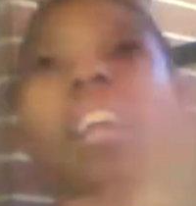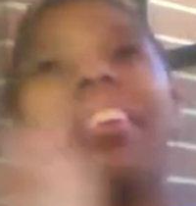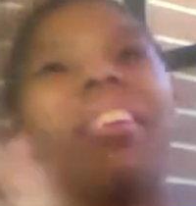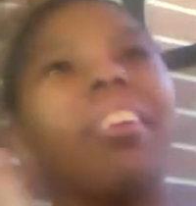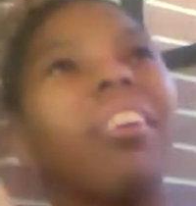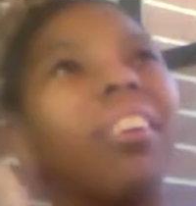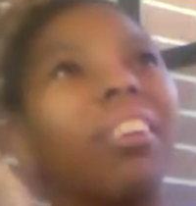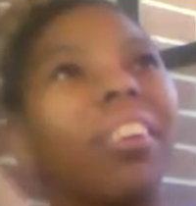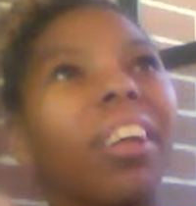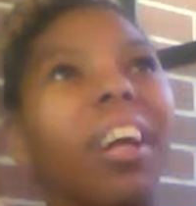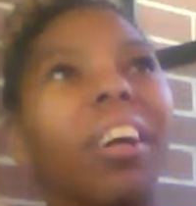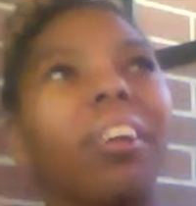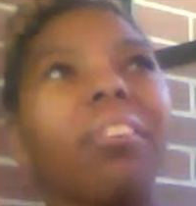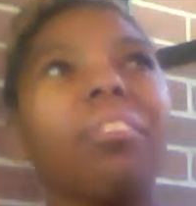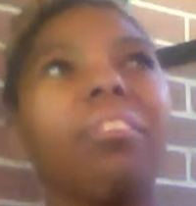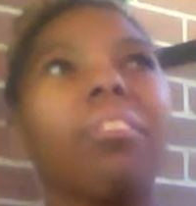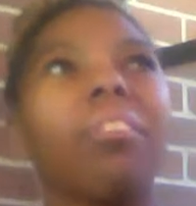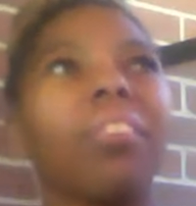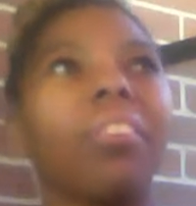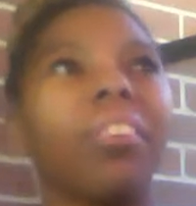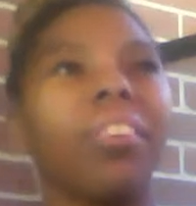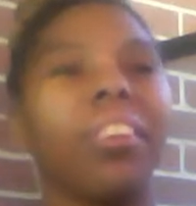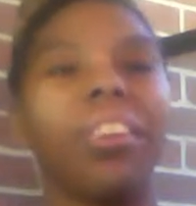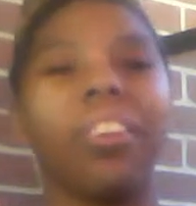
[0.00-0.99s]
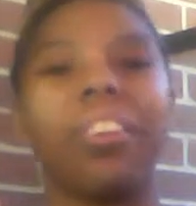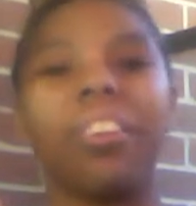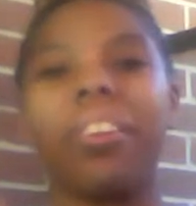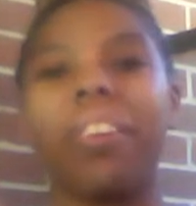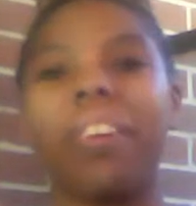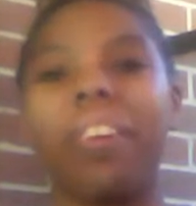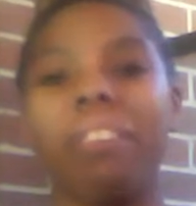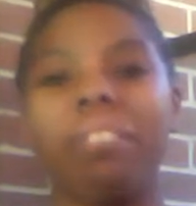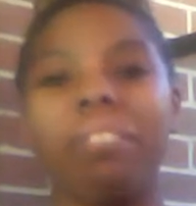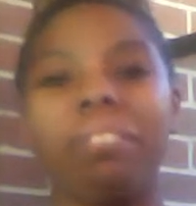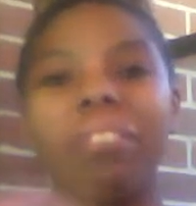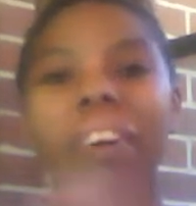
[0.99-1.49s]
They're not doing nothing
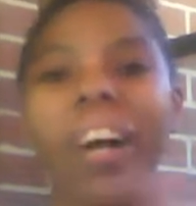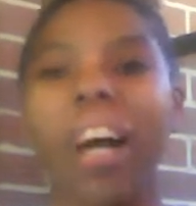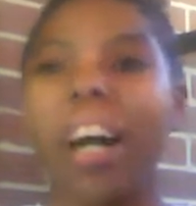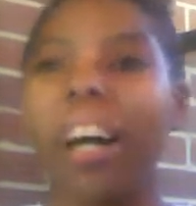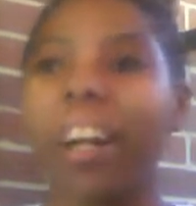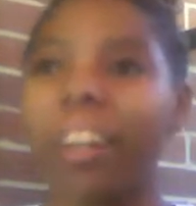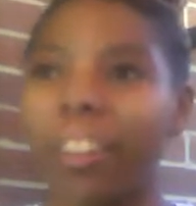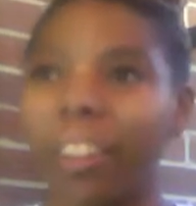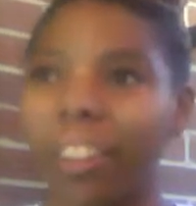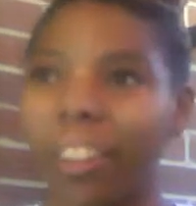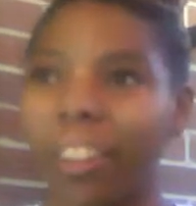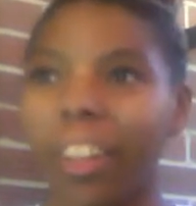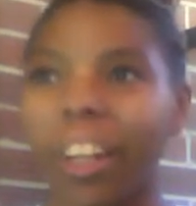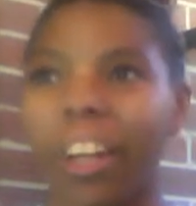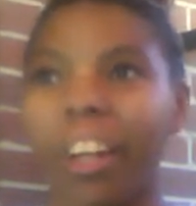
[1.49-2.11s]
about it.